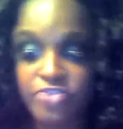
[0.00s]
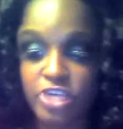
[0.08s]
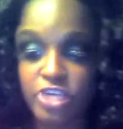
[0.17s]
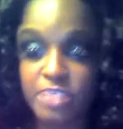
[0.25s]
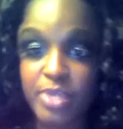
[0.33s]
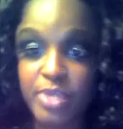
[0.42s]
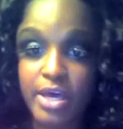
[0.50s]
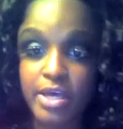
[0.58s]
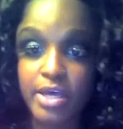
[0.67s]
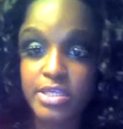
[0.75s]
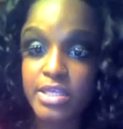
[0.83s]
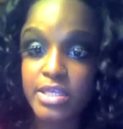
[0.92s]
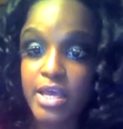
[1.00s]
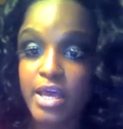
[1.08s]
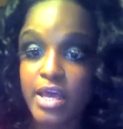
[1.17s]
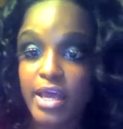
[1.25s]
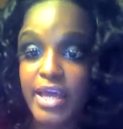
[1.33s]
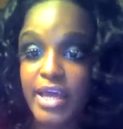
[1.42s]
fronts because
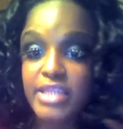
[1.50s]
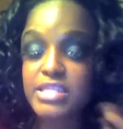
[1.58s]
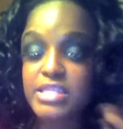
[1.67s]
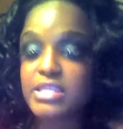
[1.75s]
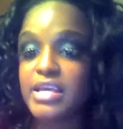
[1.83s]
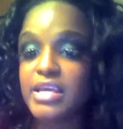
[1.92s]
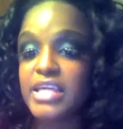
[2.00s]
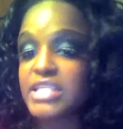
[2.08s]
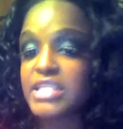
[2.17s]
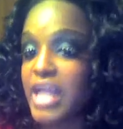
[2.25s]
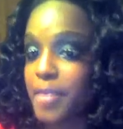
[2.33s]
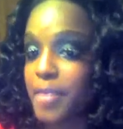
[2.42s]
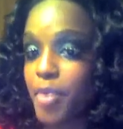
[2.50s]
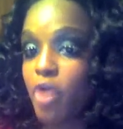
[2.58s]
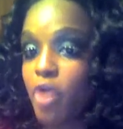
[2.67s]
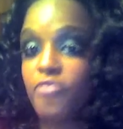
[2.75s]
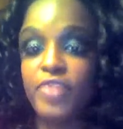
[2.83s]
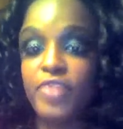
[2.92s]
it's like
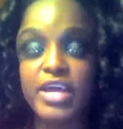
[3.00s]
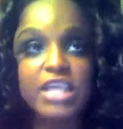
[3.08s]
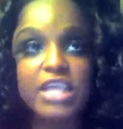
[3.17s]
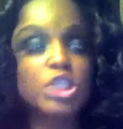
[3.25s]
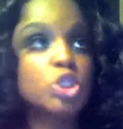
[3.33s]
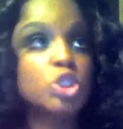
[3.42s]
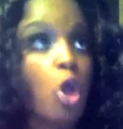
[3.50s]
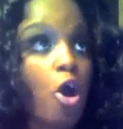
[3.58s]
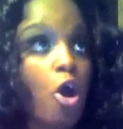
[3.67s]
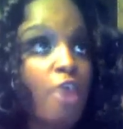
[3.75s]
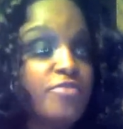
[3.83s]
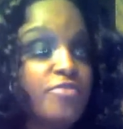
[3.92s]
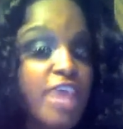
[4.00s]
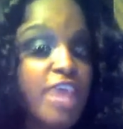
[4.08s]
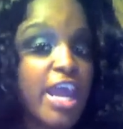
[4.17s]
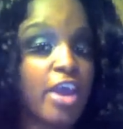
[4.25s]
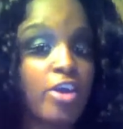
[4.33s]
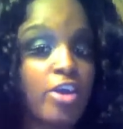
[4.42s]
perfect. It's soft. The
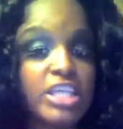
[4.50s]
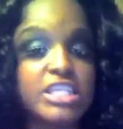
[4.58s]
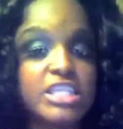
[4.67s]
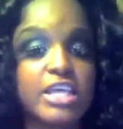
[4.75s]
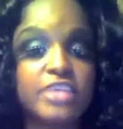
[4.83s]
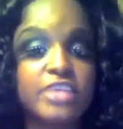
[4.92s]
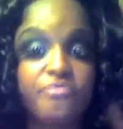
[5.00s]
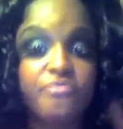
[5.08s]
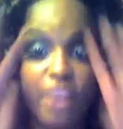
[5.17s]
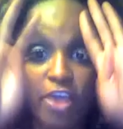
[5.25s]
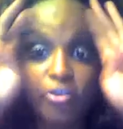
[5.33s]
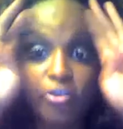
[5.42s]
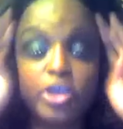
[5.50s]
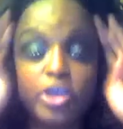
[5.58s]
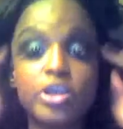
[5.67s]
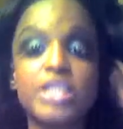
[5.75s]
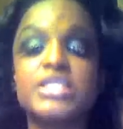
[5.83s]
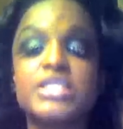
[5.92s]
hair is very
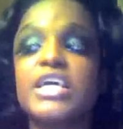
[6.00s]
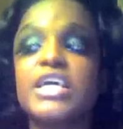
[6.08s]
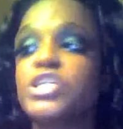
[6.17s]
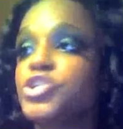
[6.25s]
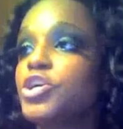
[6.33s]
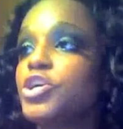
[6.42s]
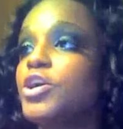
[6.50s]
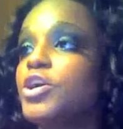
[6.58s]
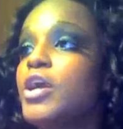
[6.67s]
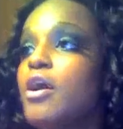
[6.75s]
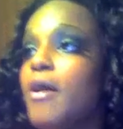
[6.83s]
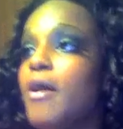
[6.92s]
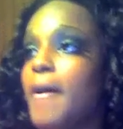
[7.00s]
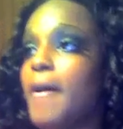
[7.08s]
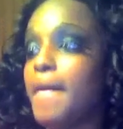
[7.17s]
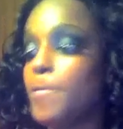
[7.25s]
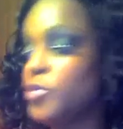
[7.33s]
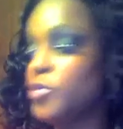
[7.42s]
good in texture.
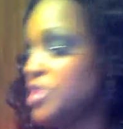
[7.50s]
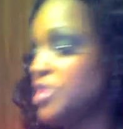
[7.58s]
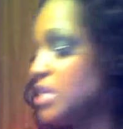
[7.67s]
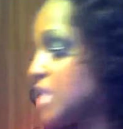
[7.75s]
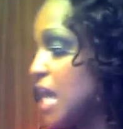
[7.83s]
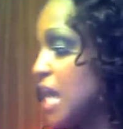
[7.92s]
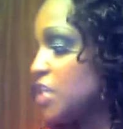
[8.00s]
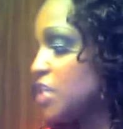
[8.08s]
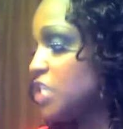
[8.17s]
With this, I could